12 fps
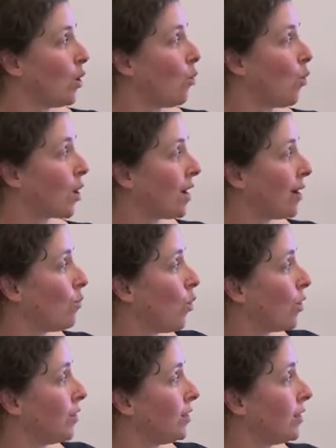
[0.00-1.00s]
What I
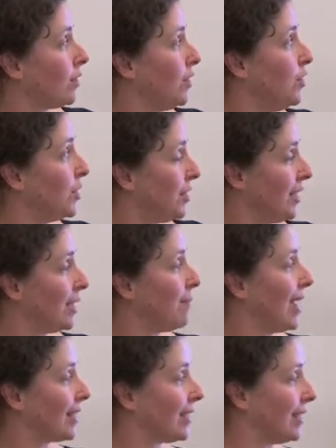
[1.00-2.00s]
want you to think
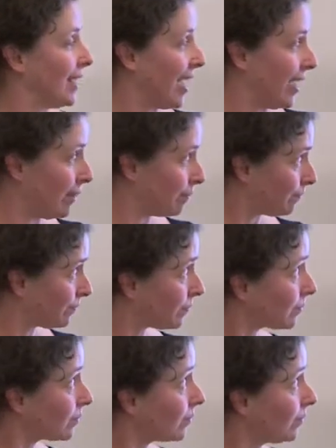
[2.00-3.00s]
about today
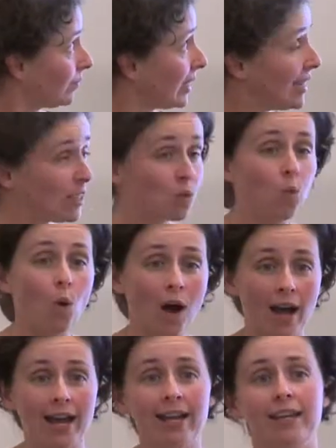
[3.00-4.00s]
is
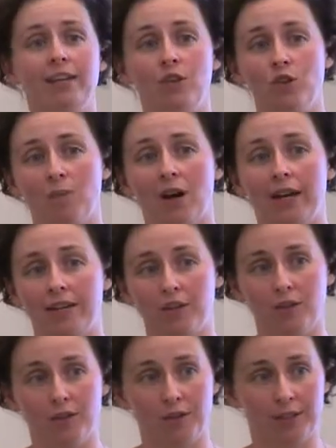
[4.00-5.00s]
why you might
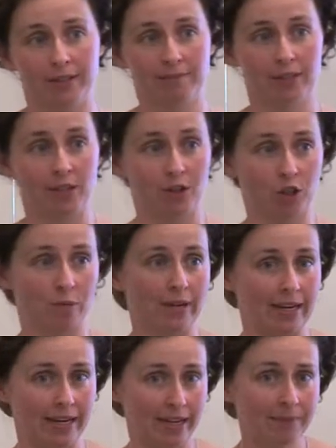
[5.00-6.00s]
use social
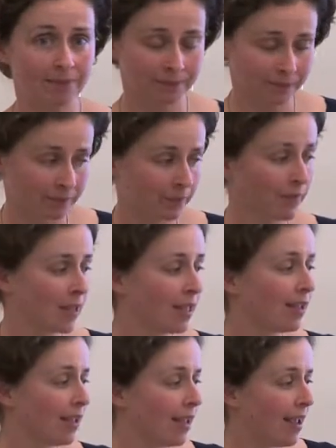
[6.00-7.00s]
media,
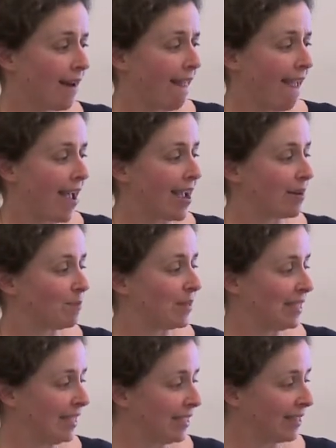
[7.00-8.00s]
and
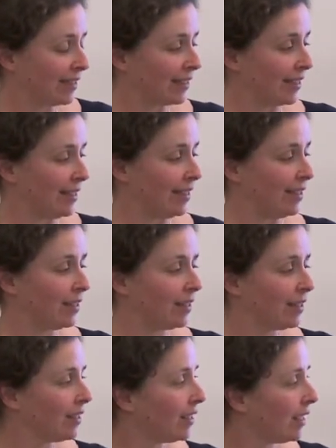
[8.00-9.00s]
particularly
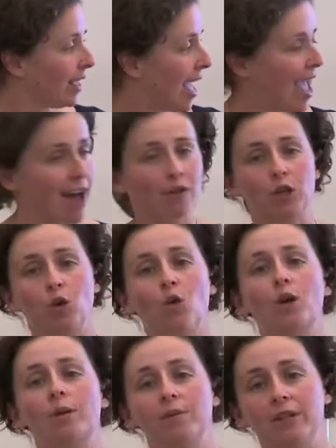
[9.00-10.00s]
how your
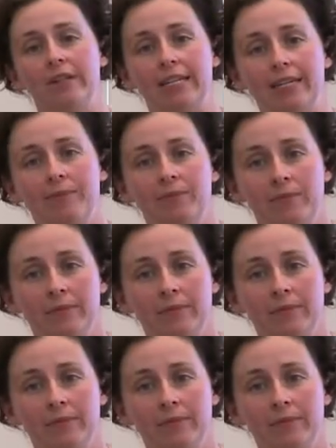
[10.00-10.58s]
community